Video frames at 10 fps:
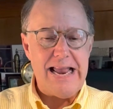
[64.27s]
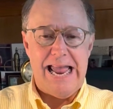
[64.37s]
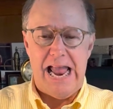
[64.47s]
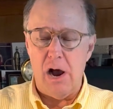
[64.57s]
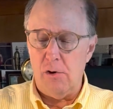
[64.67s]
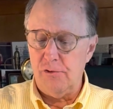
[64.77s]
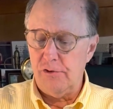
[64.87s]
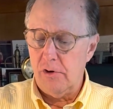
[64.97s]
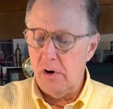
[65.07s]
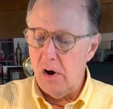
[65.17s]
out
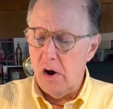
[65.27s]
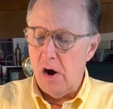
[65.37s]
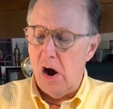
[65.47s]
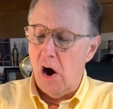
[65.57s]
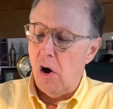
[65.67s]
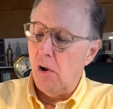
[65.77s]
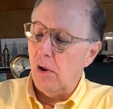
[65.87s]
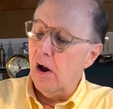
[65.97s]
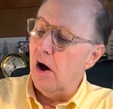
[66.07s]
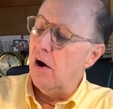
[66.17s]

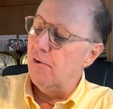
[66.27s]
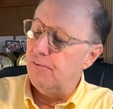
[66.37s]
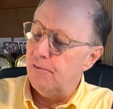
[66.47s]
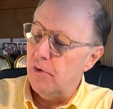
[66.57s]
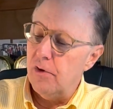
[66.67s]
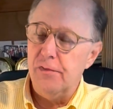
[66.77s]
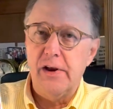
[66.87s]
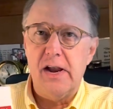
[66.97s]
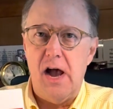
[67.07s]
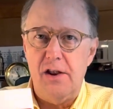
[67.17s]
all of the
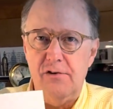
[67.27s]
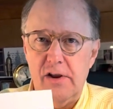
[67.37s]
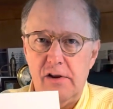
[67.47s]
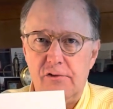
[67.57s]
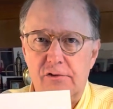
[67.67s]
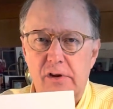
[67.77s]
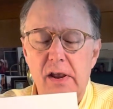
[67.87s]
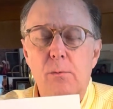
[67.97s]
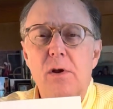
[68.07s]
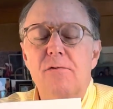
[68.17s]
contents
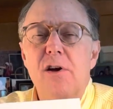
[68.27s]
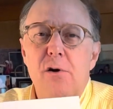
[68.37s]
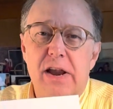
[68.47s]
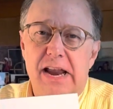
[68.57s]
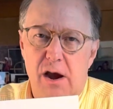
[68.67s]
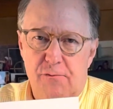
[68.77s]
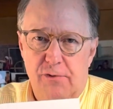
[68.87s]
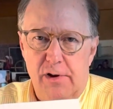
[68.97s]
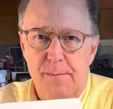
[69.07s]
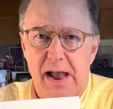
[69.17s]
and we very
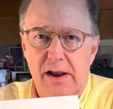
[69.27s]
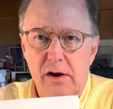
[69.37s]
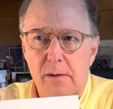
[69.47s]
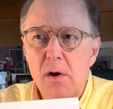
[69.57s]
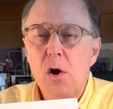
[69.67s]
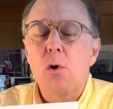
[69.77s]
carefully pack it up.